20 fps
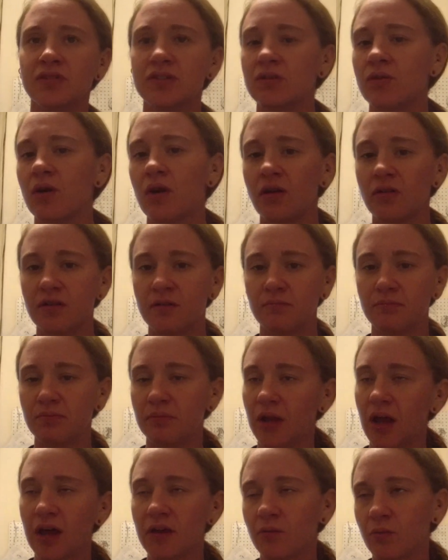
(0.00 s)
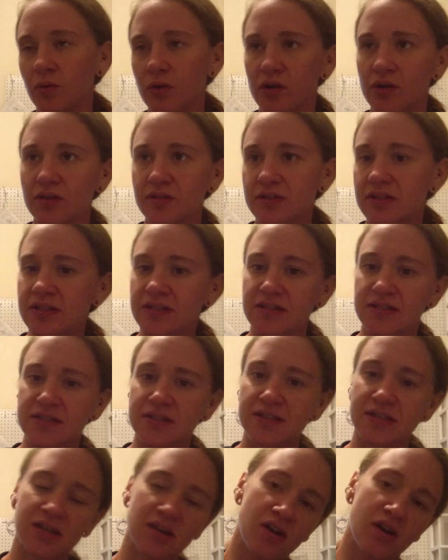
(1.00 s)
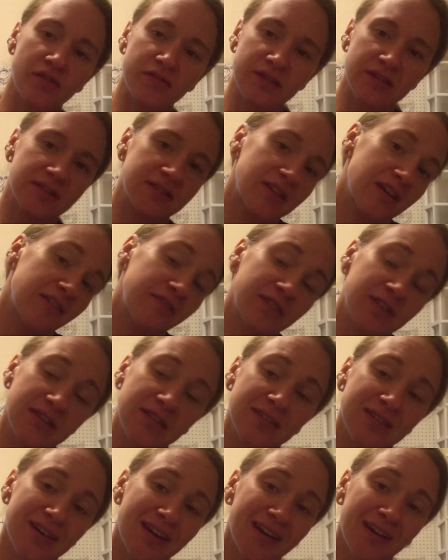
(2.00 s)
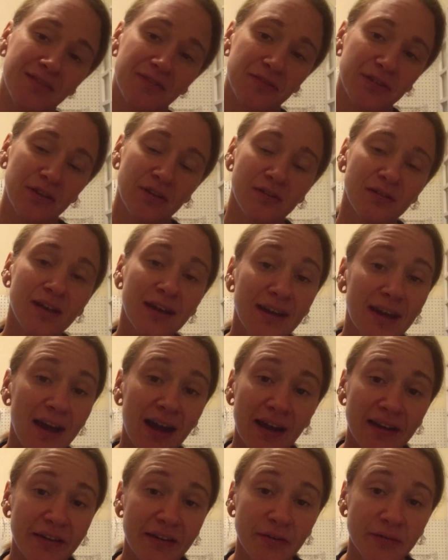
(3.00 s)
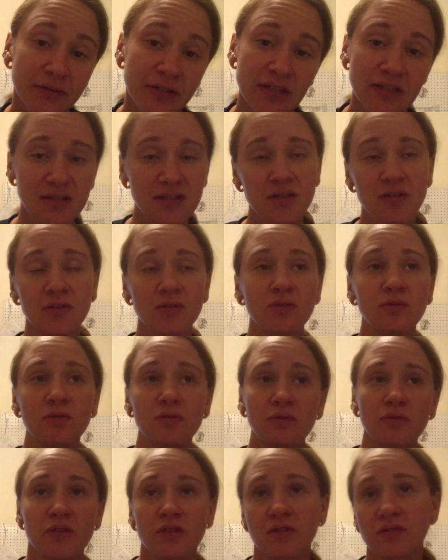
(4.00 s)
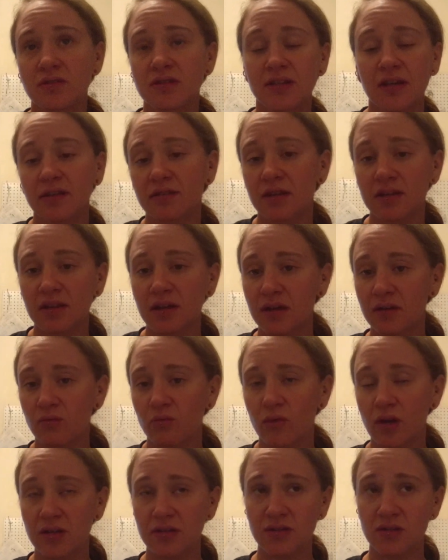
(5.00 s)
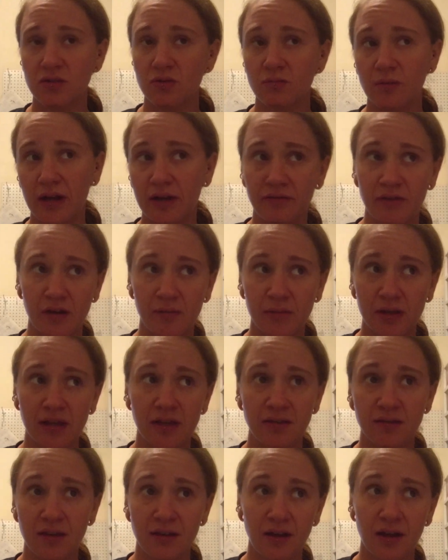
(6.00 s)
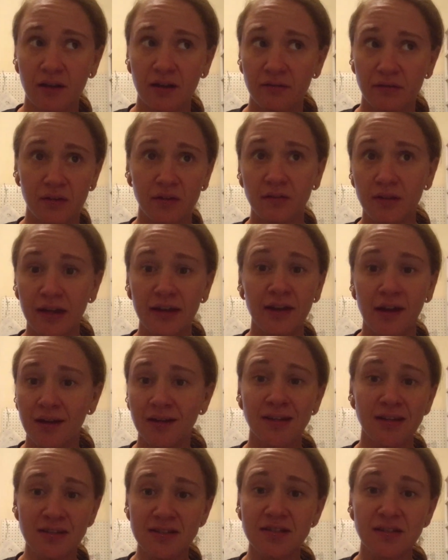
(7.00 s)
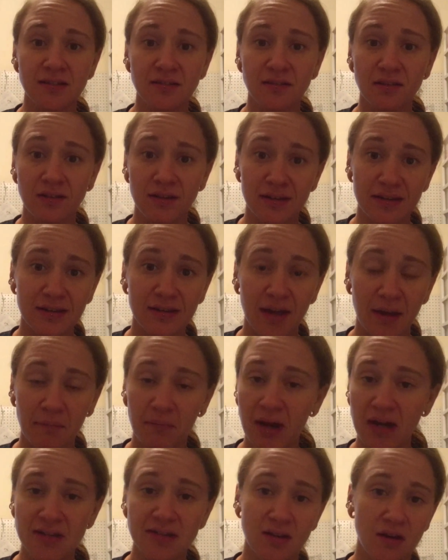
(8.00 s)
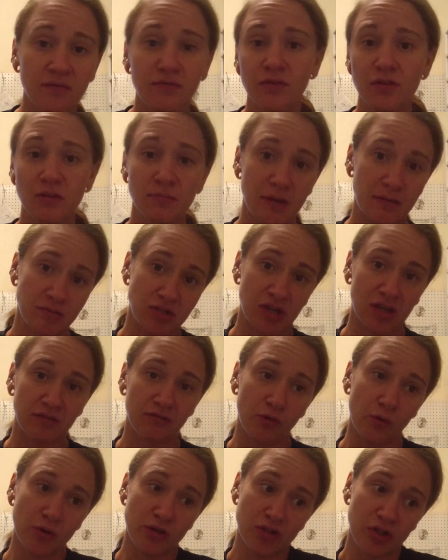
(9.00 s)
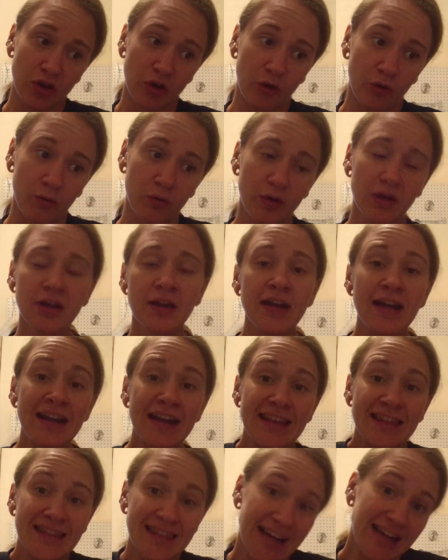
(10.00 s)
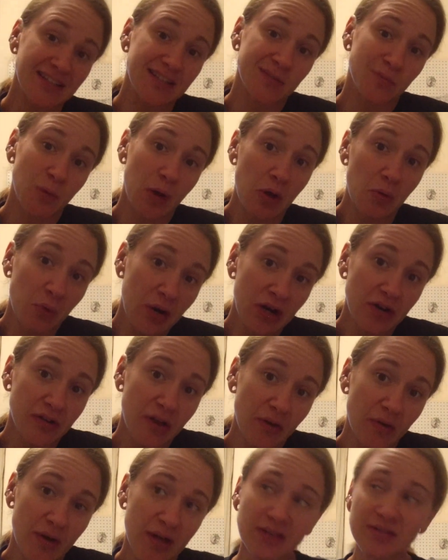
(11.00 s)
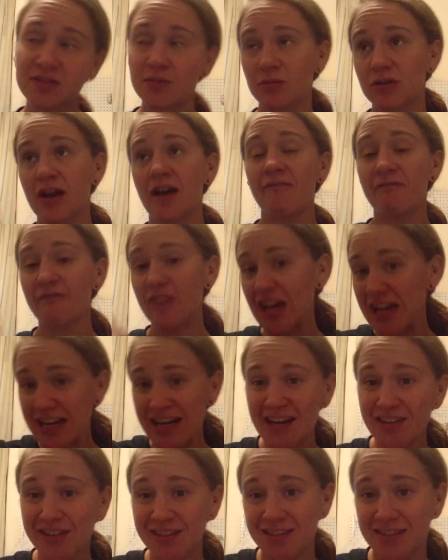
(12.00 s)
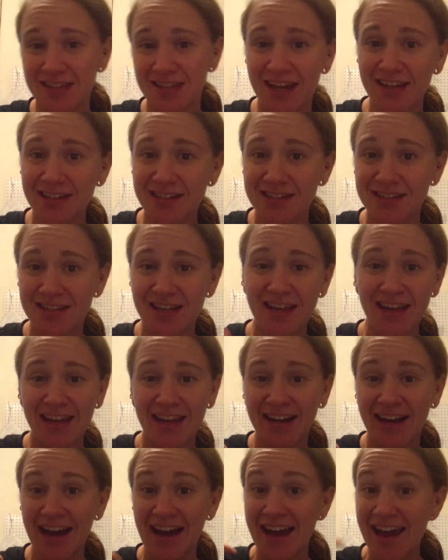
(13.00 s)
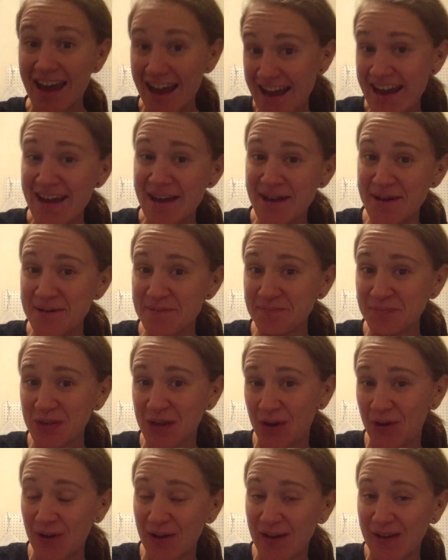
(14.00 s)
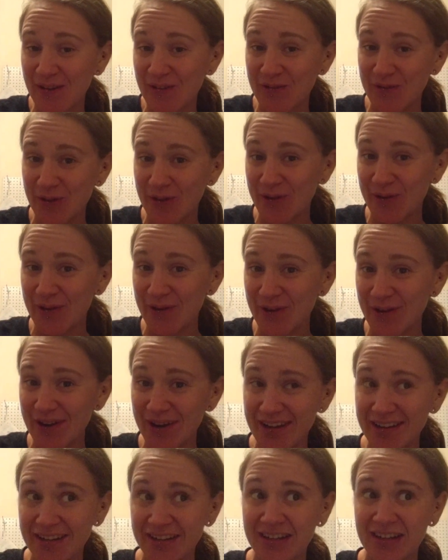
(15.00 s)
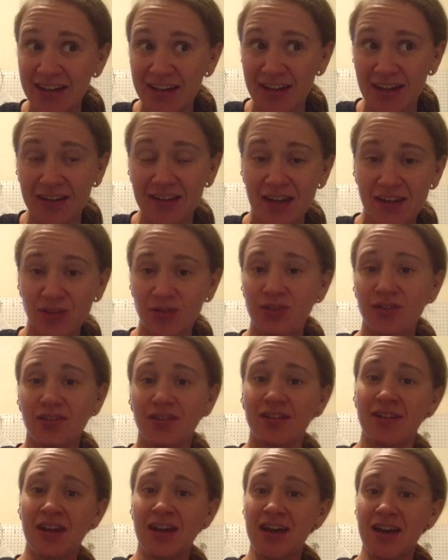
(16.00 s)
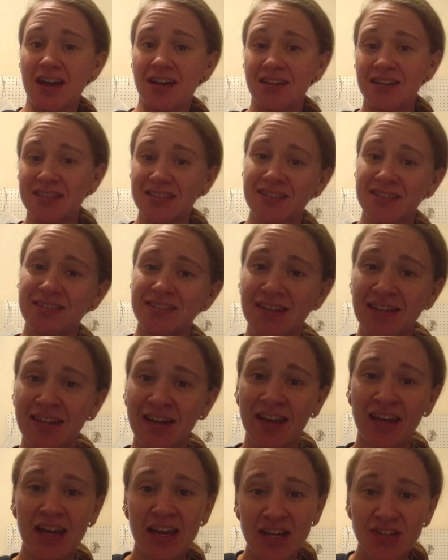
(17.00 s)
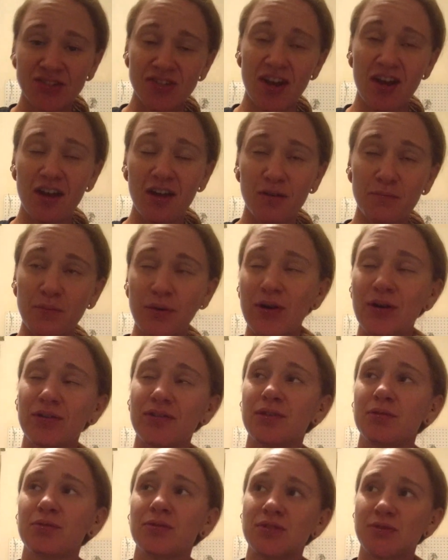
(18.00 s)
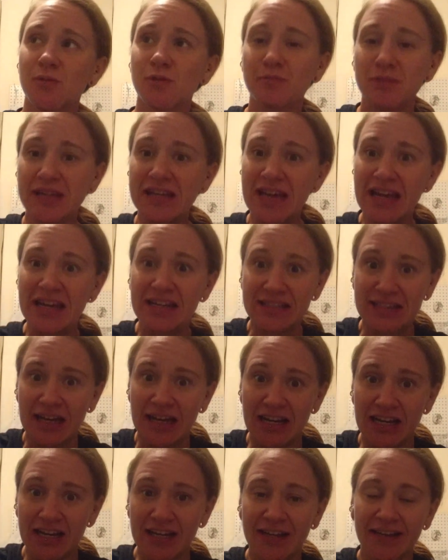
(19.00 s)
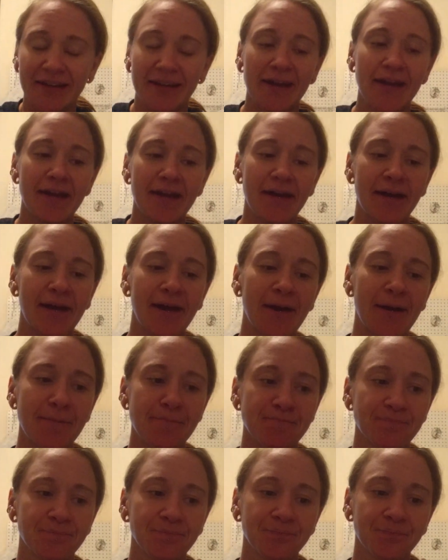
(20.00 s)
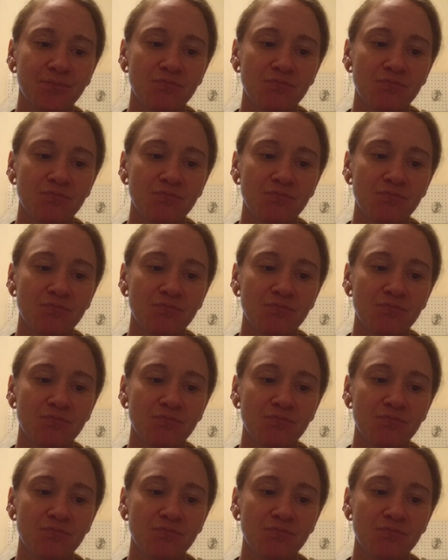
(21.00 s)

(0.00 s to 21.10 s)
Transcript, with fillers: do all the blood work to see all this stuff, because I feel like I don't need to. There's nothing that runs through my family that I feel like I need to get myself or the baby checked for. So that's what we're doing. So we're not finding out the sex. And I am going for an, another unassisted childbirth, which will be exciting. Um...